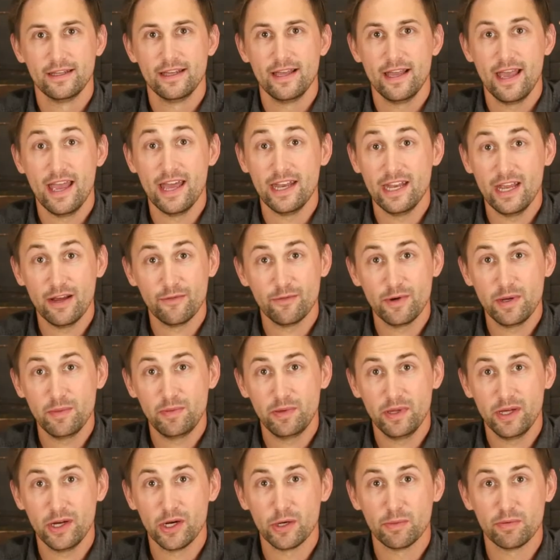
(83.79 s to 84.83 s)
And every
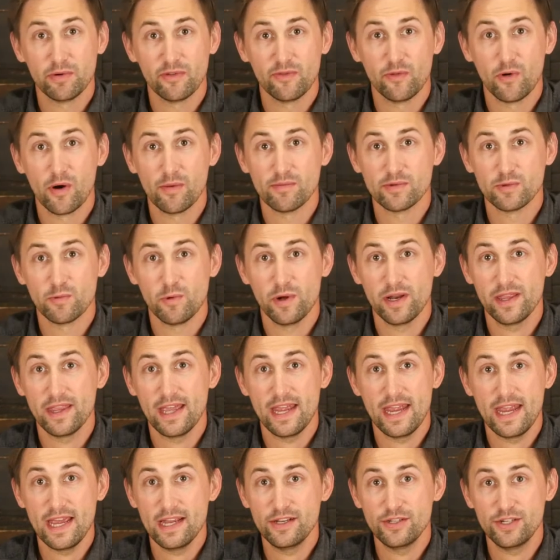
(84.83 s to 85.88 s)
player performs one of the
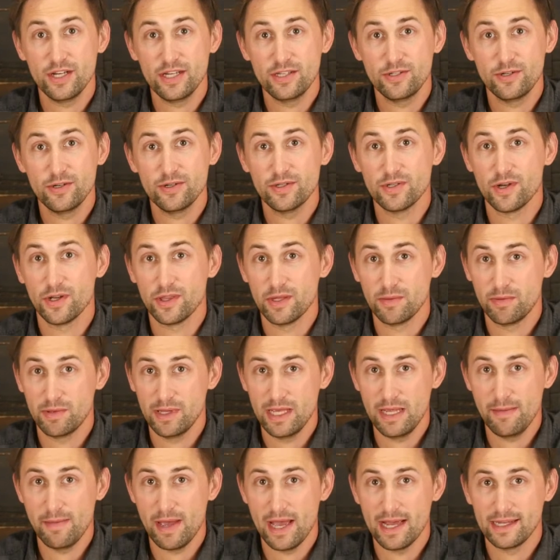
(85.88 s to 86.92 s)
hand gestures on the
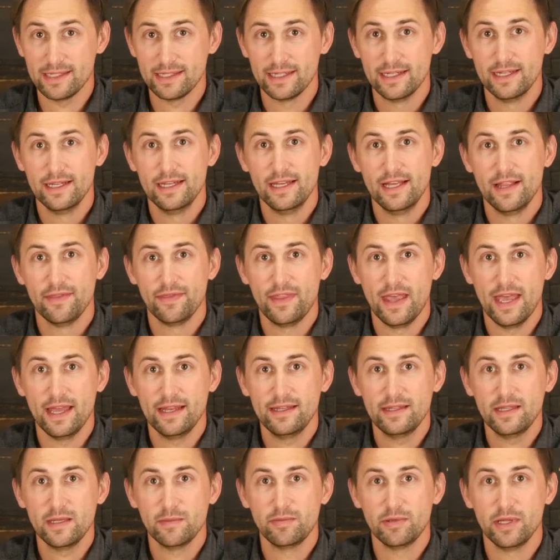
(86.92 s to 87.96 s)
playmat.
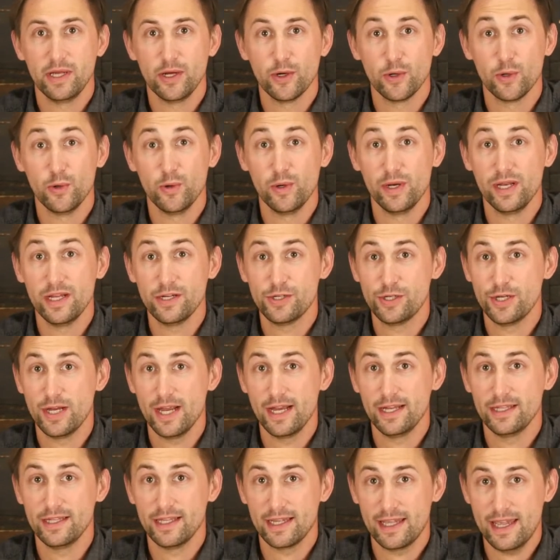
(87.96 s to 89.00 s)
Then, the player who
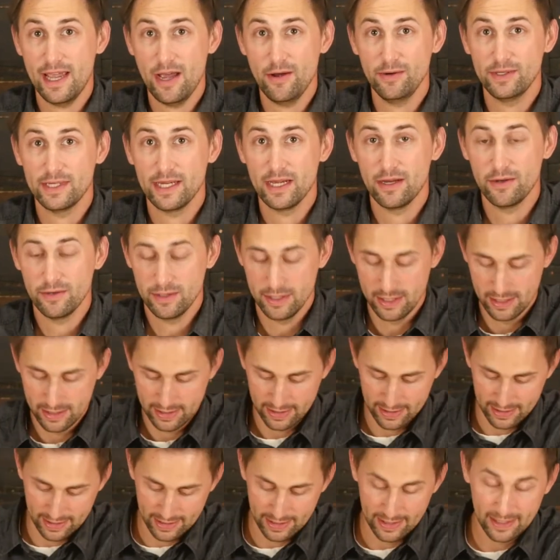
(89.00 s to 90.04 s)
initiated the countdown
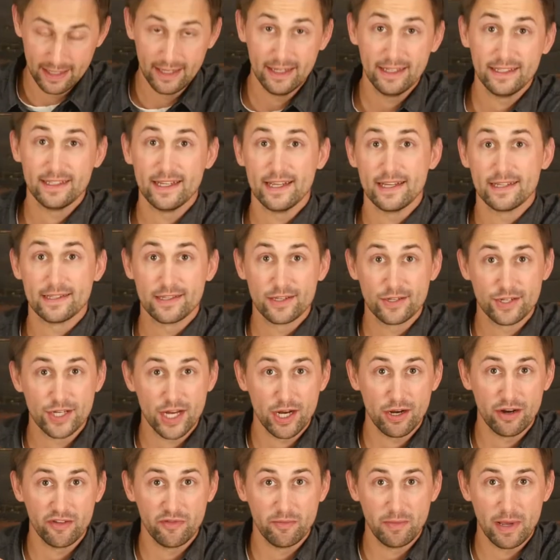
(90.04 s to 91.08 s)
takes the
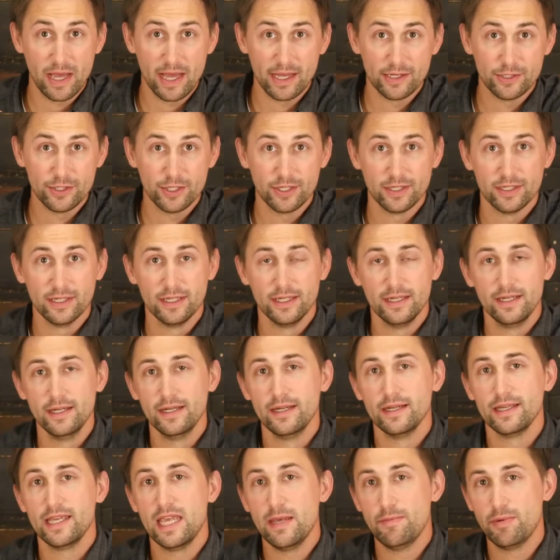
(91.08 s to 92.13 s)
sheriff badge.
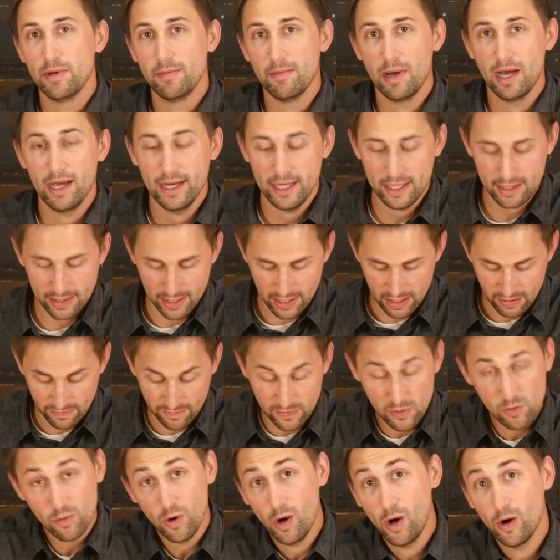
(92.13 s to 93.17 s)
Keep in mind that if
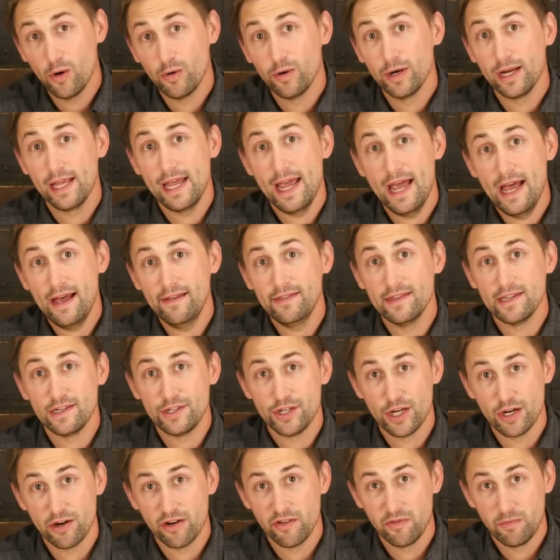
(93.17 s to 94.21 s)
you already had the
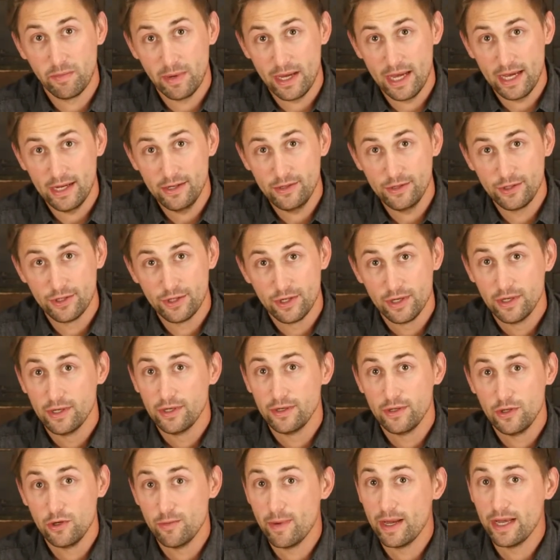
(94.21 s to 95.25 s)
sheriff badge,
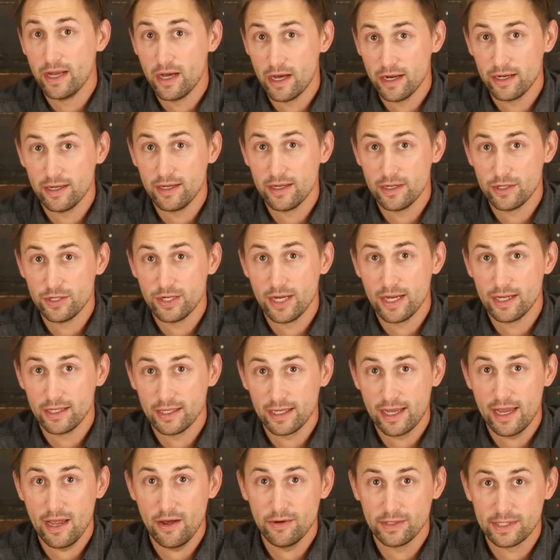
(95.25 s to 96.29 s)
you may not initiate the
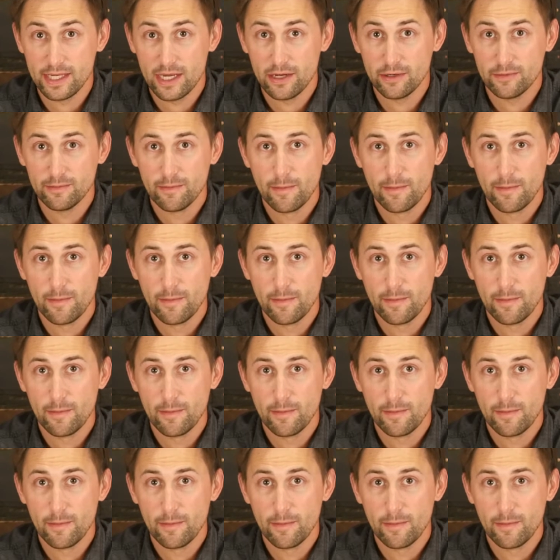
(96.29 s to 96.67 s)
countdown.